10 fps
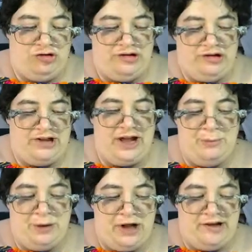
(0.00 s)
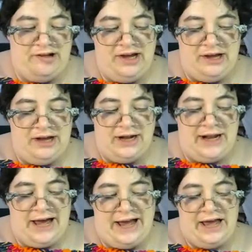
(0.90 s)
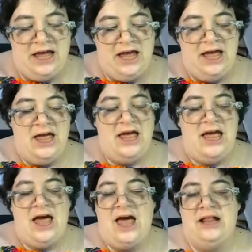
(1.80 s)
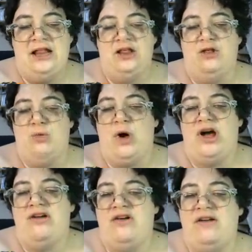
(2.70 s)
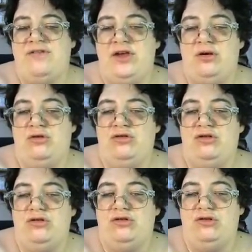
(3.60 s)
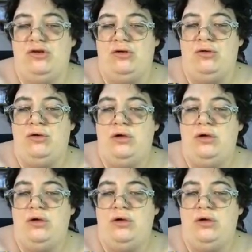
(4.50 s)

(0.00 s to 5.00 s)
to stabilize it in the clay. And the wire I've used to